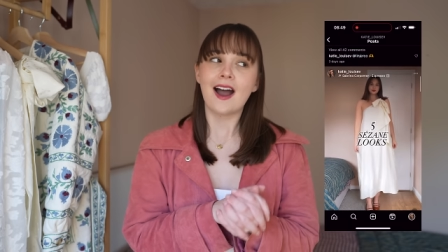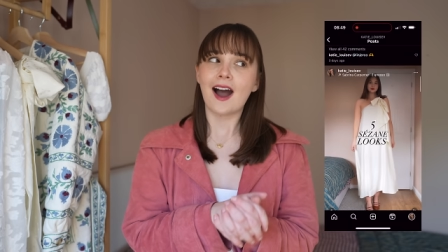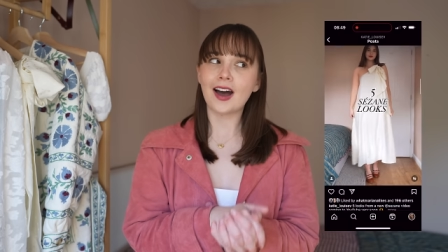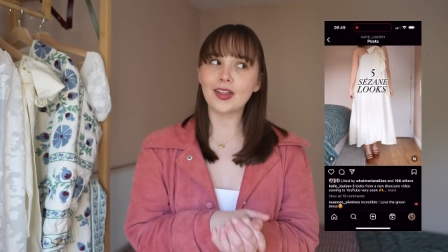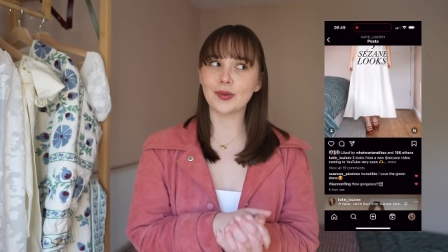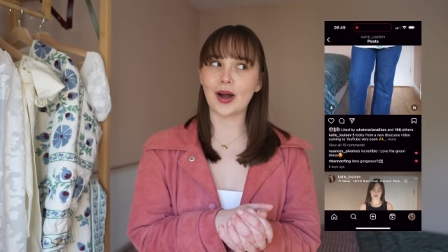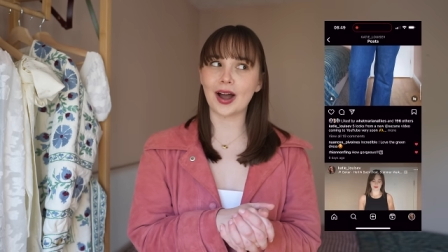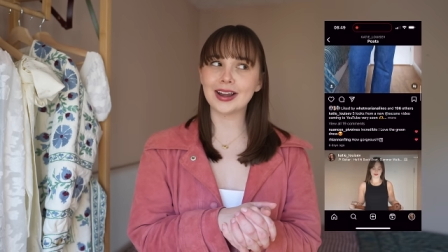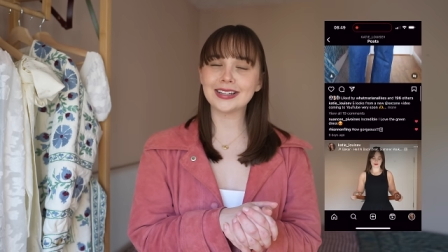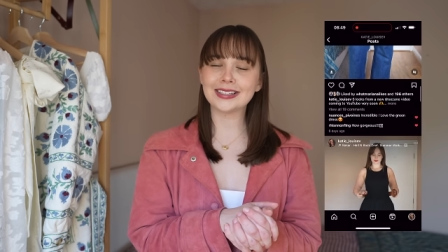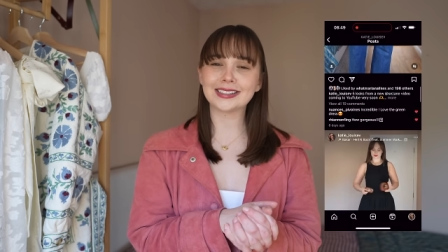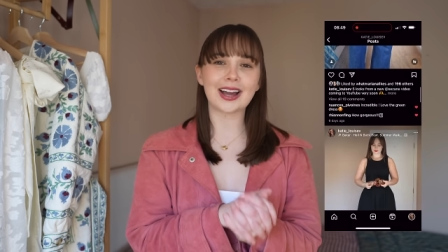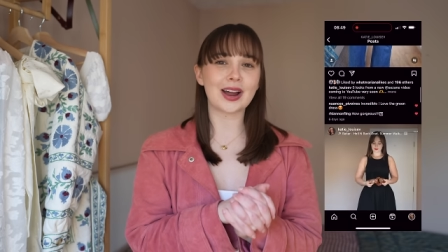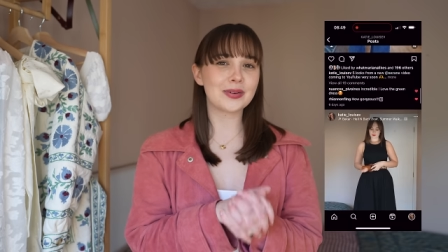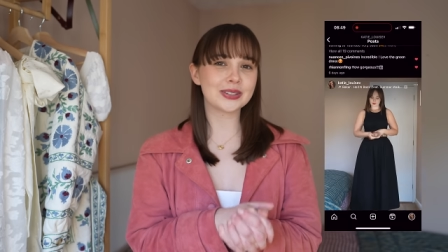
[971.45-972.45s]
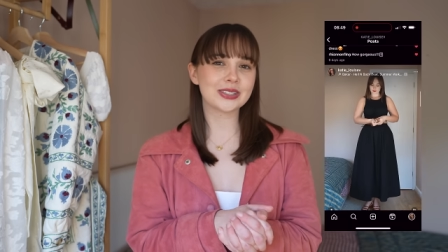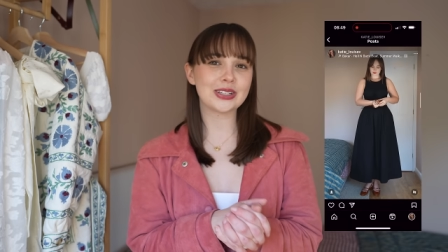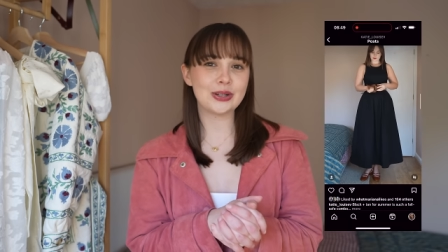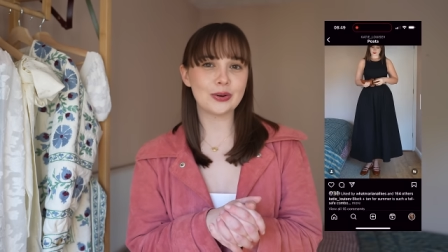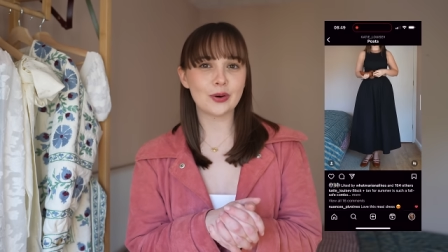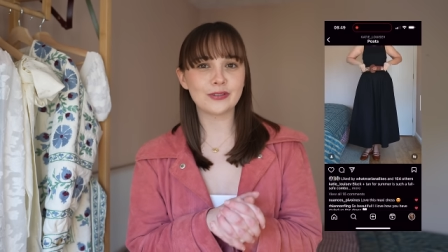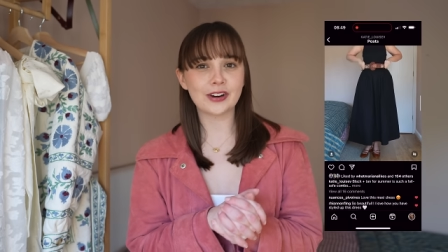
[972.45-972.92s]
Otherwise, I will see
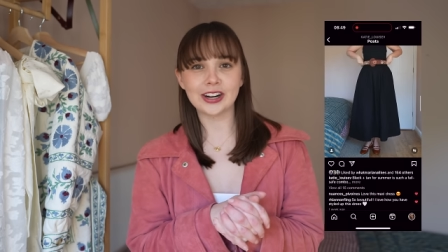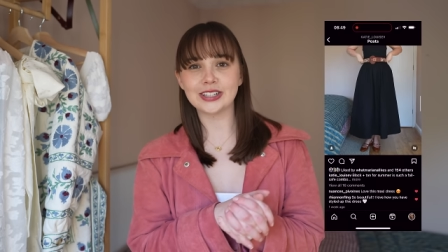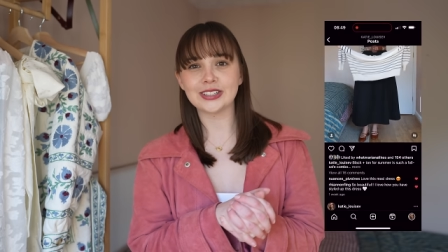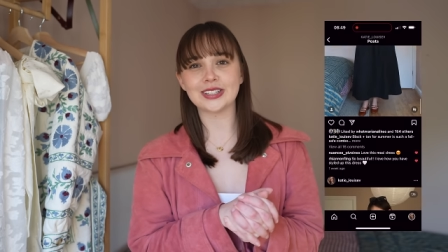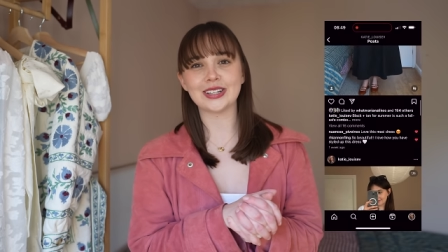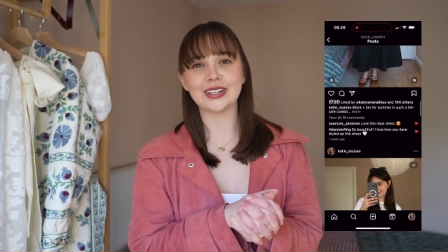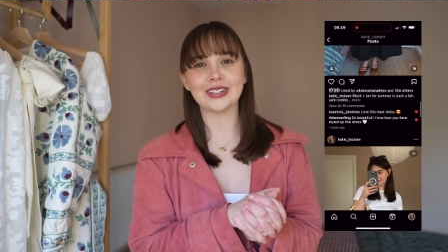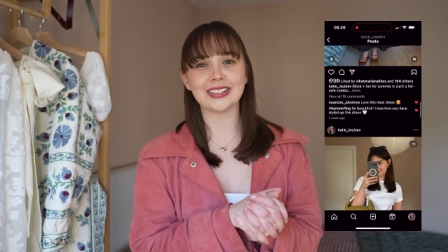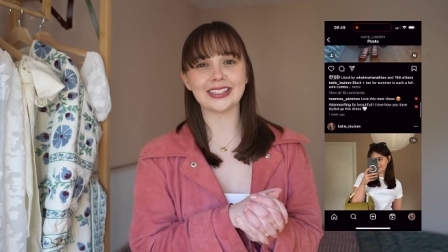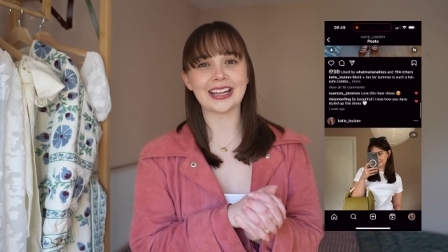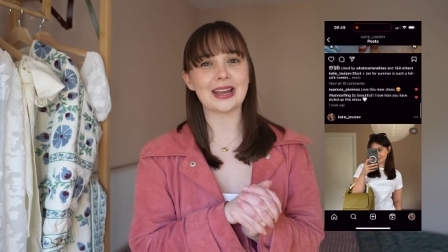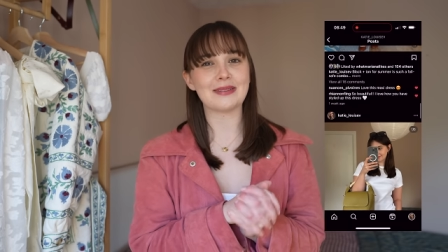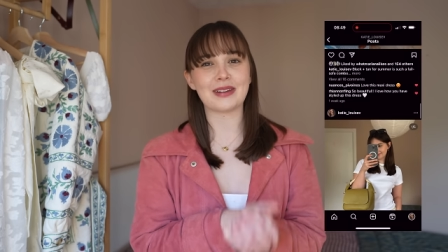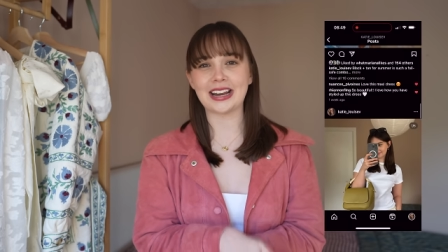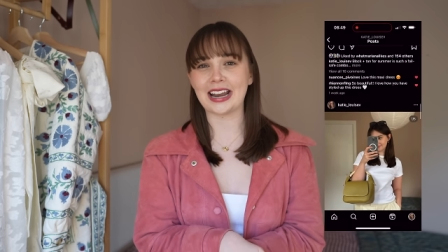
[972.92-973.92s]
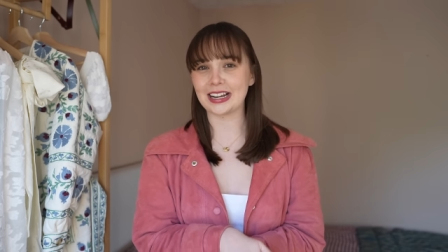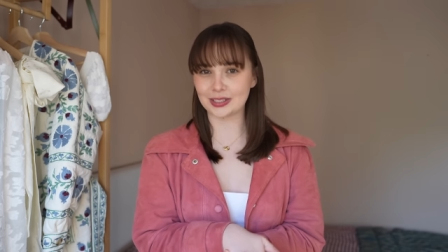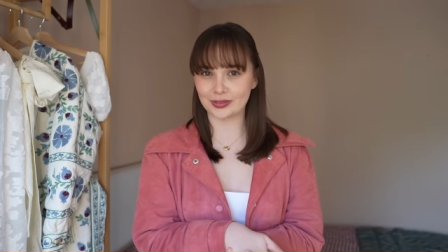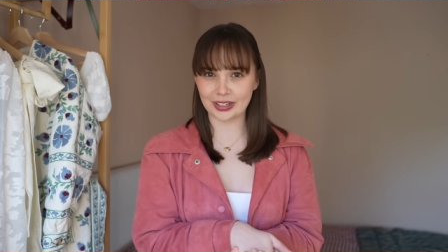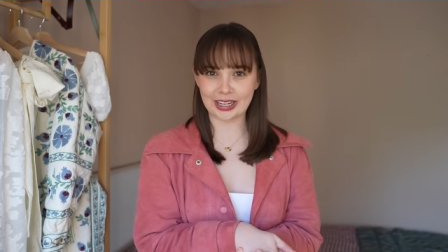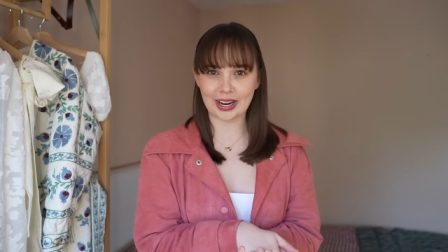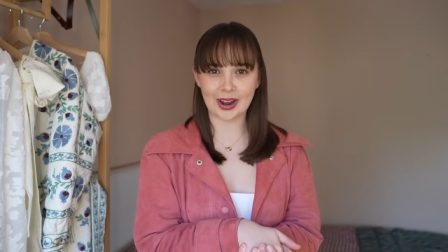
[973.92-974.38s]
you all very soon in my next
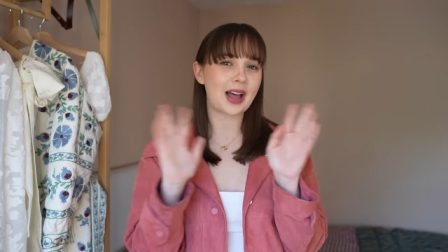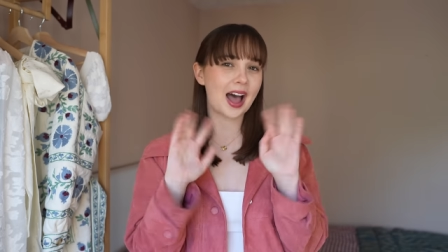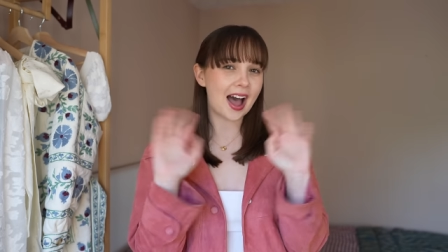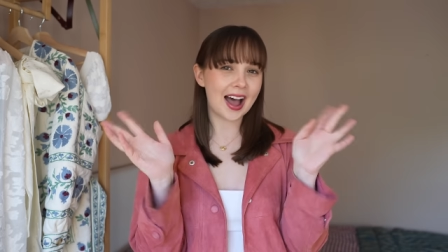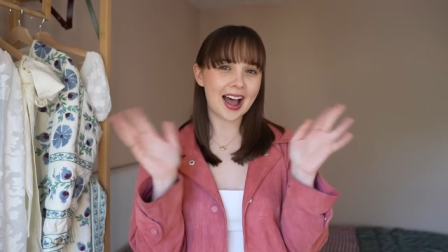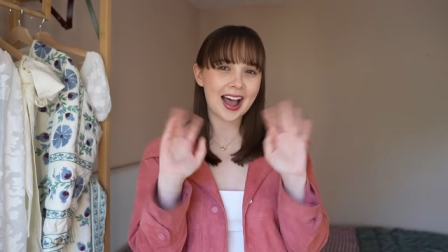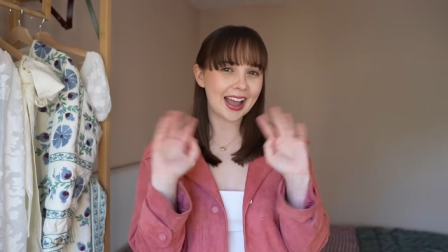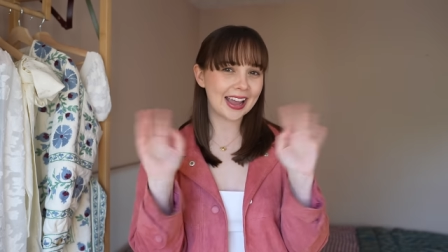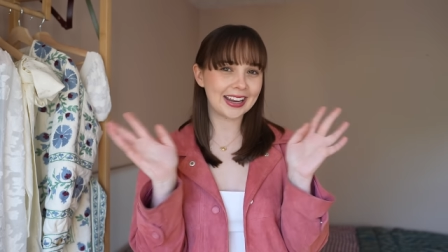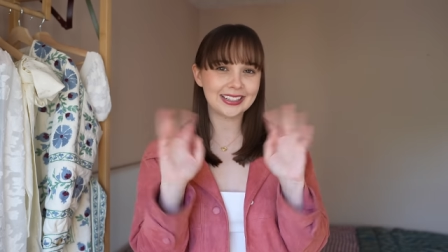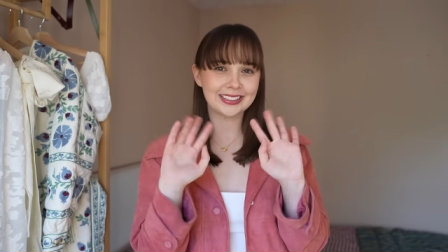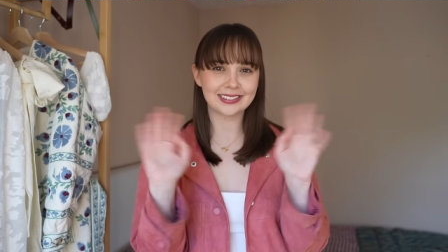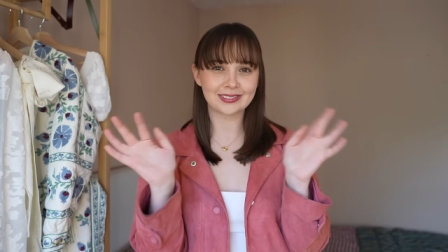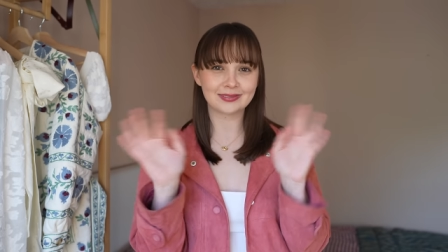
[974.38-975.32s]
video. Bye!